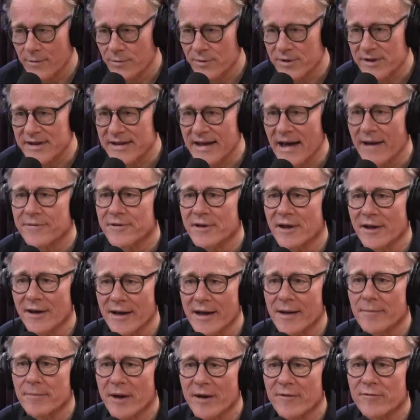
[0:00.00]
it was
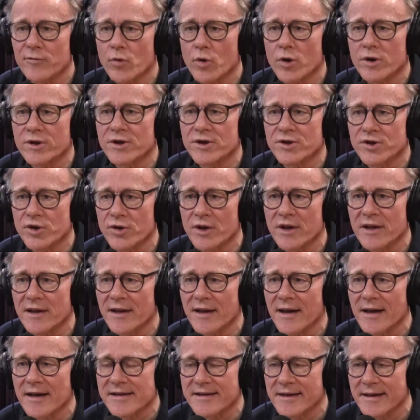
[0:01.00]
definitely above water during the
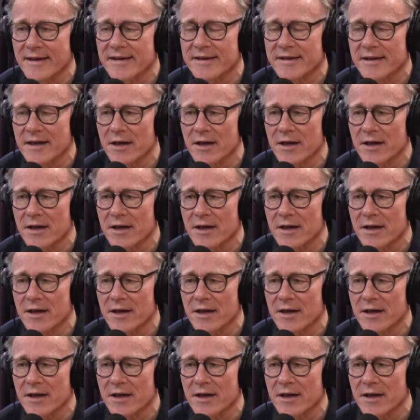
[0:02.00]
last ice